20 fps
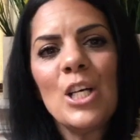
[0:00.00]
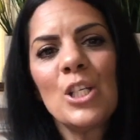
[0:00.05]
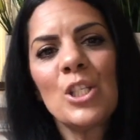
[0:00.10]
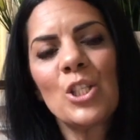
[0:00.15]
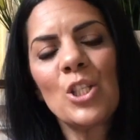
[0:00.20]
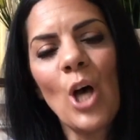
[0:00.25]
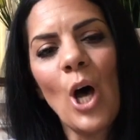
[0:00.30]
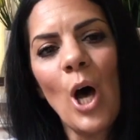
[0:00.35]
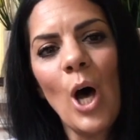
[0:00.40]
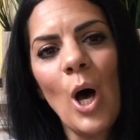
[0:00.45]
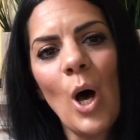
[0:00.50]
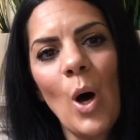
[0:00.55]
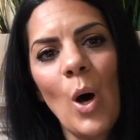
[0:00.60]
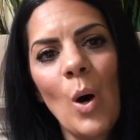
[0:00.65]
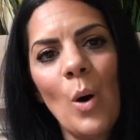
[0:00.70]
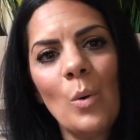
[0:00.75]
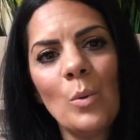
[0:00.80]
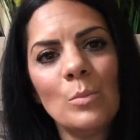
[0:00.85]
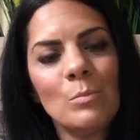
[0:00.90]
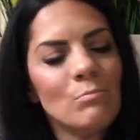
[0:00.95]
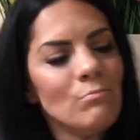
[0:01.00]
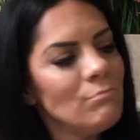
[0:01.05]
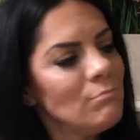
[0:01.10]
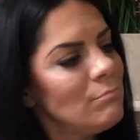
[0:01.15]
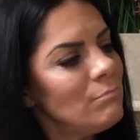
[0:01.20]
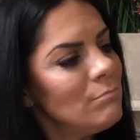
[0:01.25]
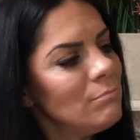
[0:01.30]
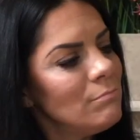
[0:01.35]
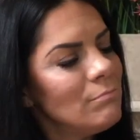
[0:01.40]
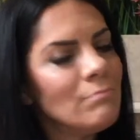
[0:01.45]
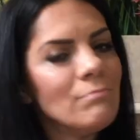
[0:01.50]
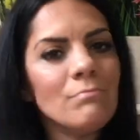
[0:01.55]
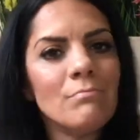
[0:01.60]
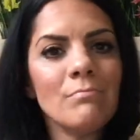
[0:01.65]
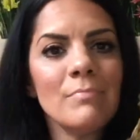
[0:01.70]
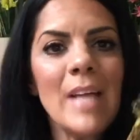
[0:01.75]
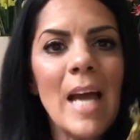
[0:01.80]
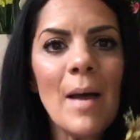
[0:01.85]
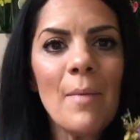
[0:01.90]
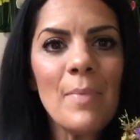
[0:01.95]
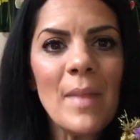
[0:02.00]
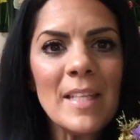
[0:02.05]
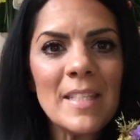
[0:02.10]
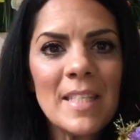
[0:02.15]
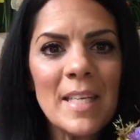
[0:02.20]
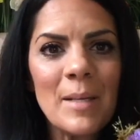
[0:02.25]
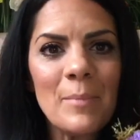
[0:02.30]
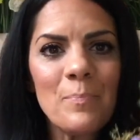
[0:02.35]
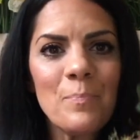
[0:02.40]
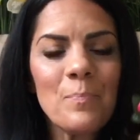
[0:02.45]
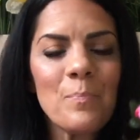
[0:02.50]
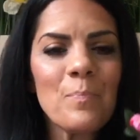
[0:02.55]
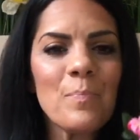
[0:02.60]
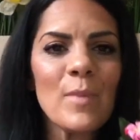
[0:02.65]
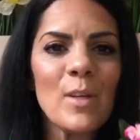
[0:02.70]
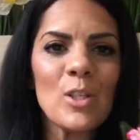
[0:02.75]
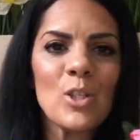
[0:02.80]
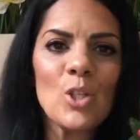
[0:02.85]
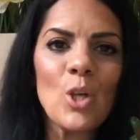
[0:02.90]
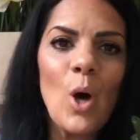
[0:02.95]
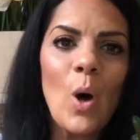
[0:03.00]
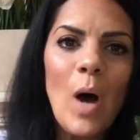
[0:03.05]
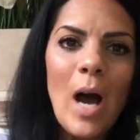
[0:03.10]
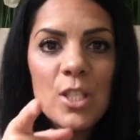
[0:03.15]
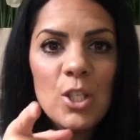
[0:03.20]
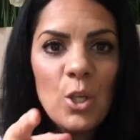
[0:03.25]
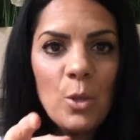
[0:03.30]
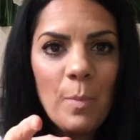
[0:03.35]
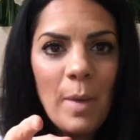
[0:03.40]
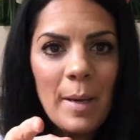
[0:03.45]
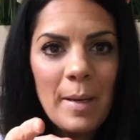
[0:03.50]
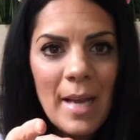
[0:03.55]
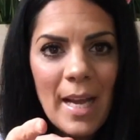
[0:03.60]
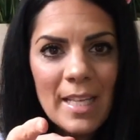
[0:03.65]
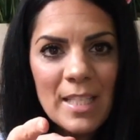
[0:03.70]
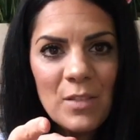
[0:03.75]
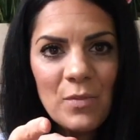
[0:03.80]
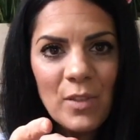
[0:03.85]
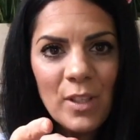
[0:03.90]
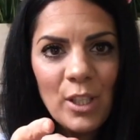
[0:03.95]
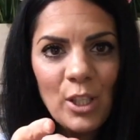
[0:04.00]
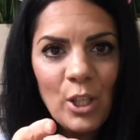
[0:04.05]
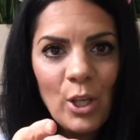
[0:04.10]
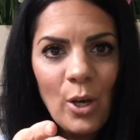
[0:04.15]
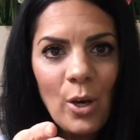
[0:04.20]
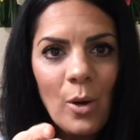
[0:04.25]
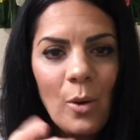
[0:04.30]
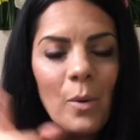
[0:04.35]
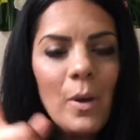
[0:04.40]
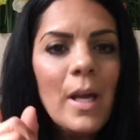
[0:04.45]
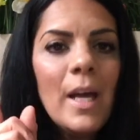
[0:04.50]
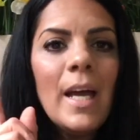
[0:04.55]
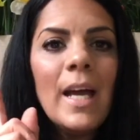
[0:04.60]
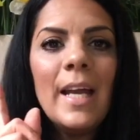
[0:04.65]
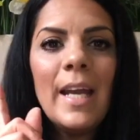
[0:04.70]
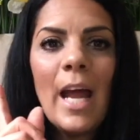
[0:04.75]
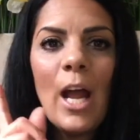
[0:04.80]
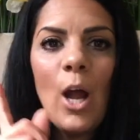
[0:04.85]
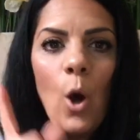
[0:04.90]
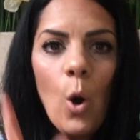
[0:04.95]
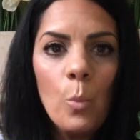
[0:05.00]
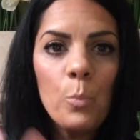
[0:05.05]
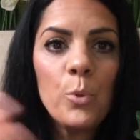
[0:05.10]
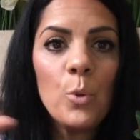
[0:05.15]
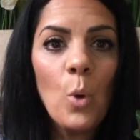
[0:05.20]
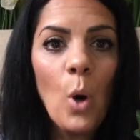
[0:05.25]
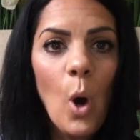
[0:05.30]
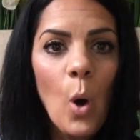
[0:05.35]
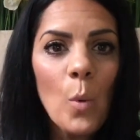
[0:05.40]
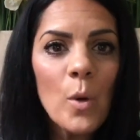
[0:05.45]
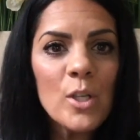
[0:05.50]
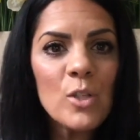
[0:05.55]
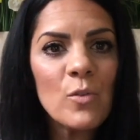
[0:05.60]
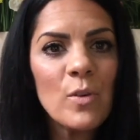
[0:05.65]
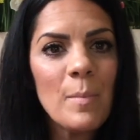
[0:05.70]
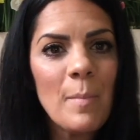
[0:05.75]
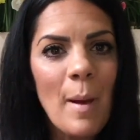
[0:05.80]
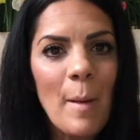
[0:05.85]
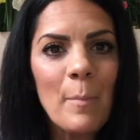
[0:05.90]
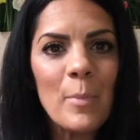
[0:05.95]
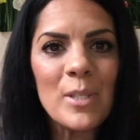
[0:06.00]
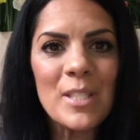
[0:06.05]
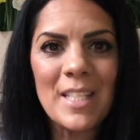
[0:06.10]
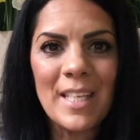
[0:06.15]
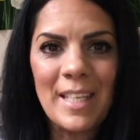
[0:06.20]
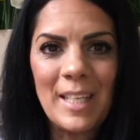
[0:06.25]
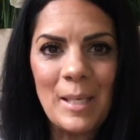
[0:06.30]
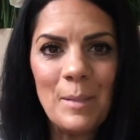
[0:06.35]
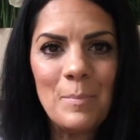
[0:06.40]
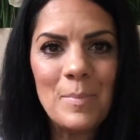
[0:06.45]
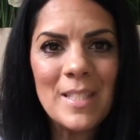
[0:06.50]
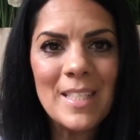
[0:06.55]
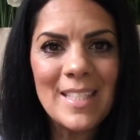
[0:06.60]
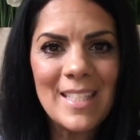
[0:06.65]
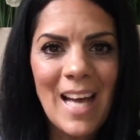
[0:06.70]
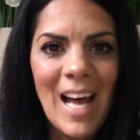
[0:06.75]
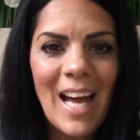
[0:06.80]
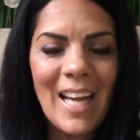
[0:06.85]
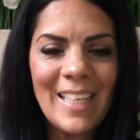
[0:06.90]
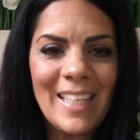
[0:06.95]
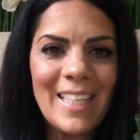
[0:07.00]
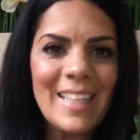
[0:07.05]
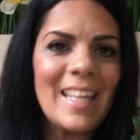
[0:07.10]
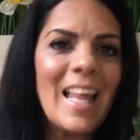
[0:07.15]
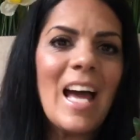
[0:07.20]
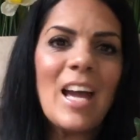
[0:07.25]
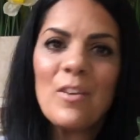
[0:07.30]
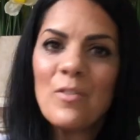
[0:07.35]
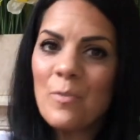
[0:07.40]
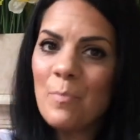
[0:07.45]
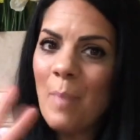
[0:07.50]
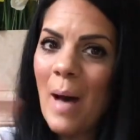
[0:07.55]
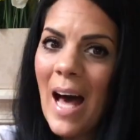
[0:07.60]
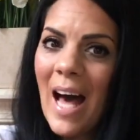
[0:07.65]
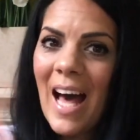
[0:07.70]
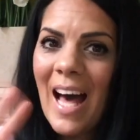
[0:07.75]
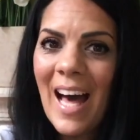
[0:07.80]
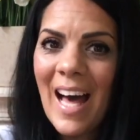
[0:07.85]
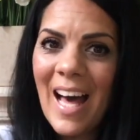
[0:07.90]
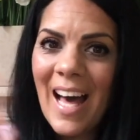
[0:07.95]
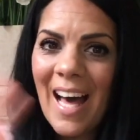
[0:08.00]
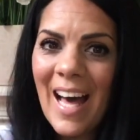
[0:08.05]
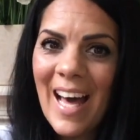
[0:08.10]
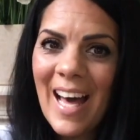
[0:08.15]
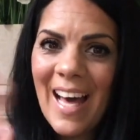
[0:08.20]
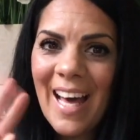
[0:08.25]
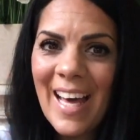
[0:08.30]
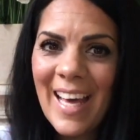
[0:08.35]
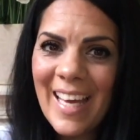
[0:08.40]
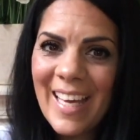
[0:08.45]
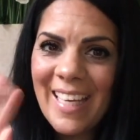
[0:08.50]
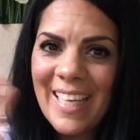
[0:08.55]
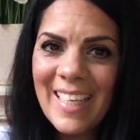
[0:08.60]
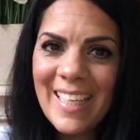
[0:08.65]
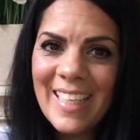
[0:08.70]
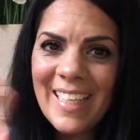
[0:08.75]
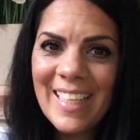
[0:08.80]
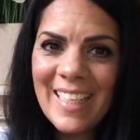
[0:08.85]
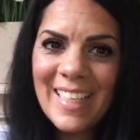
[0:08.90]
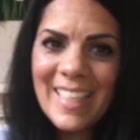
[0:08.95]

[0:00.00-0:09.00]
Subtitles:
so yeah, that's it. So I'll see you in my next video, and I hope you always remember to keep designing life. Bye!